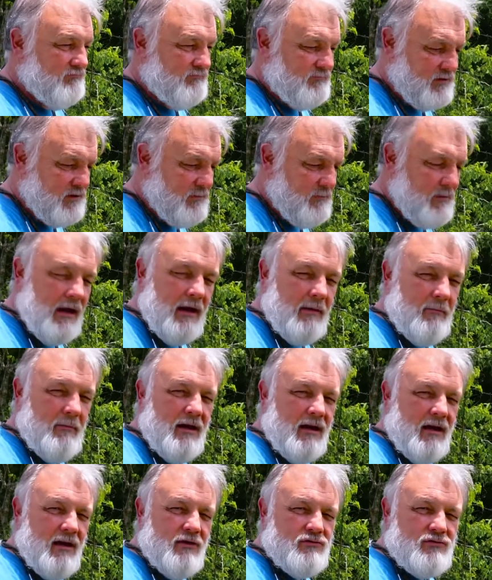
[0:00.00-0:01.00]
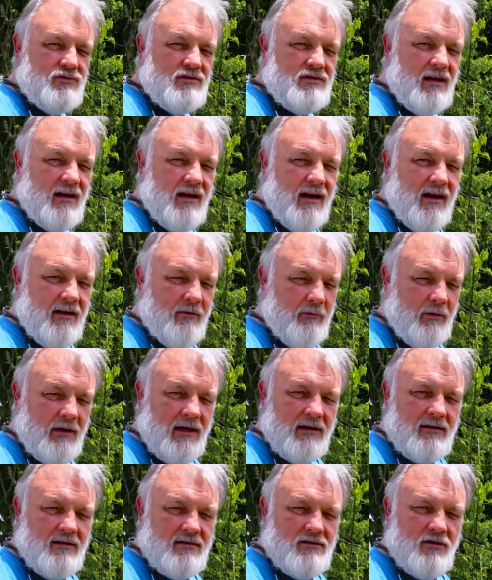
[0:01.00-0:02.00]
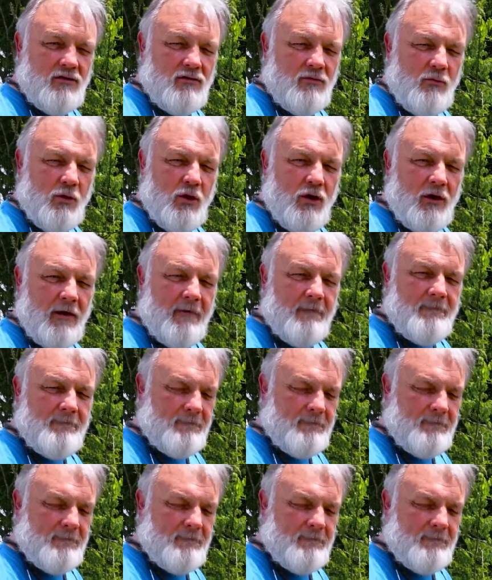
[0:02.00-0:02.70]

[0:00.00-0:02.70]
Somebody be interested in it. We get this on the market.